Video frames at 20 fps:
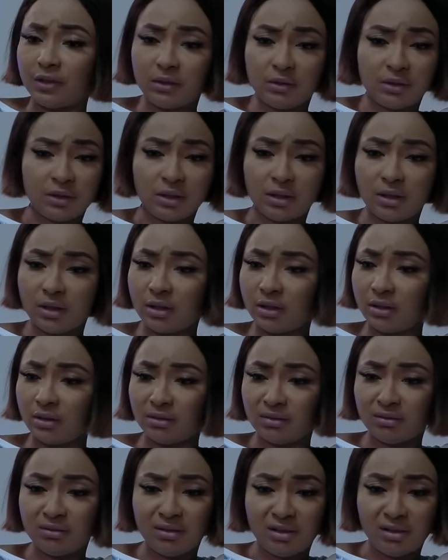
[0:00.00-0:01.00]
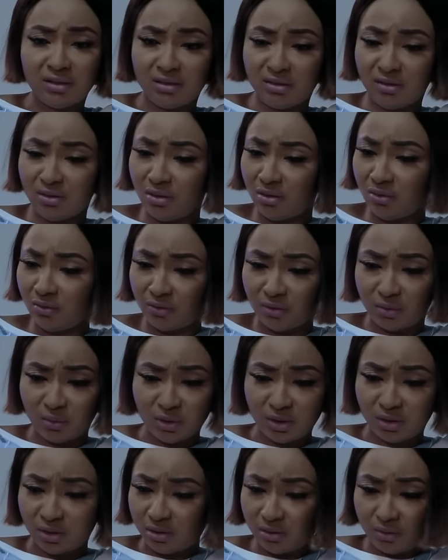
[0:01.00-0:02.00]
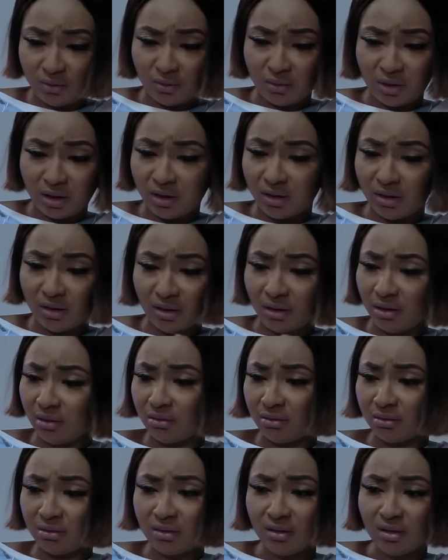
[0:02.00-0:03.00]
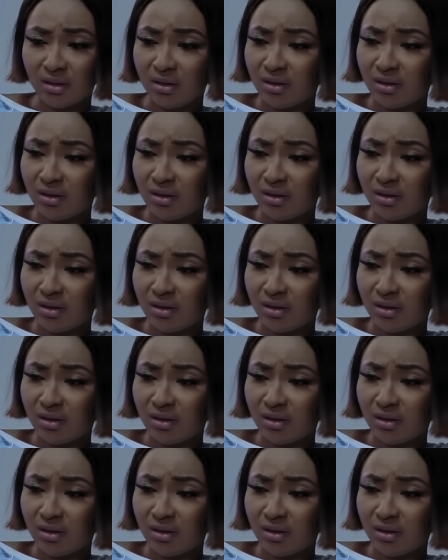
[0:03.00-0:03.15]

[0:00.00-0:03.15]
found her. There's no information right now.